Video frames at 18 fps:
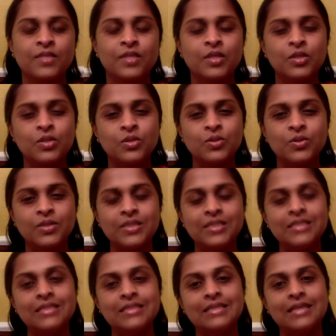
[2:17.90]
So
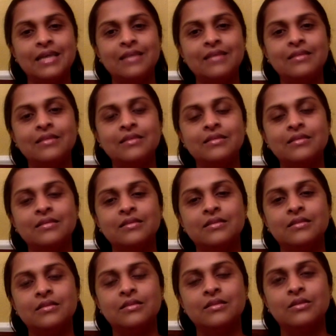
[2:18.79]
is that the
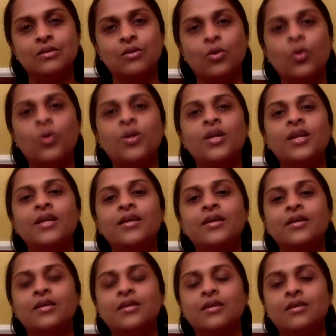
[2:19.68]

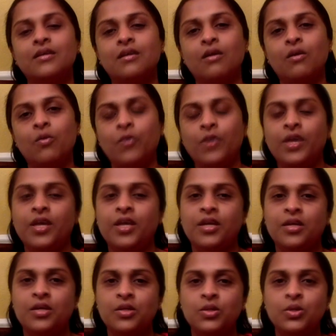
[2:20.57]
only
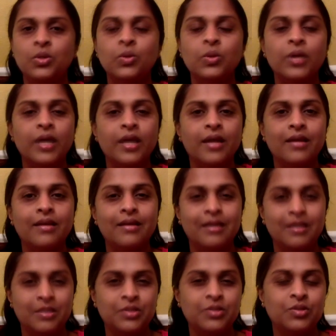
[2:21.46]
way you can
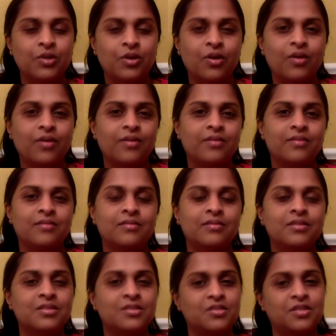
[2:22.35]
enjoy
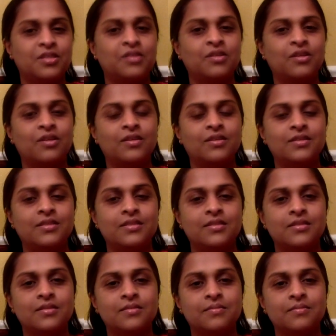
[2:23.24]
these
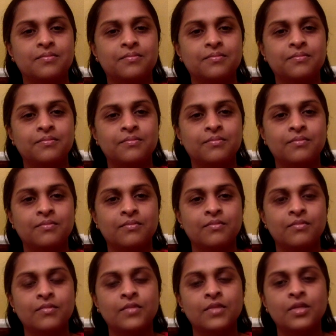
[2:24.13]
technologies?
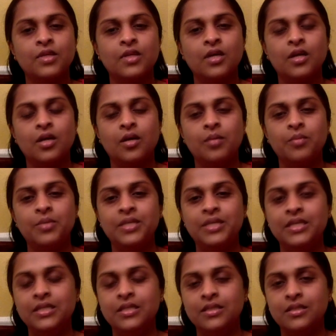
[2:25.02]

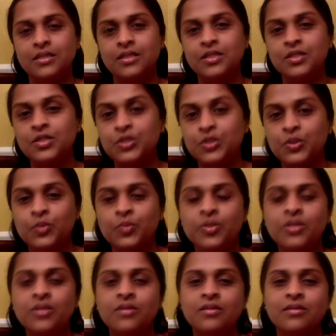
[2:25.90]
Be a
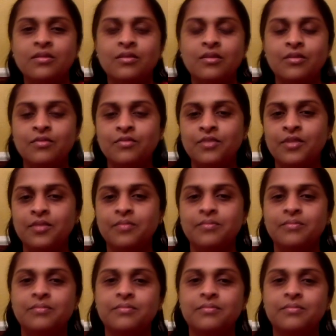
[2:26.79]
consumer of them?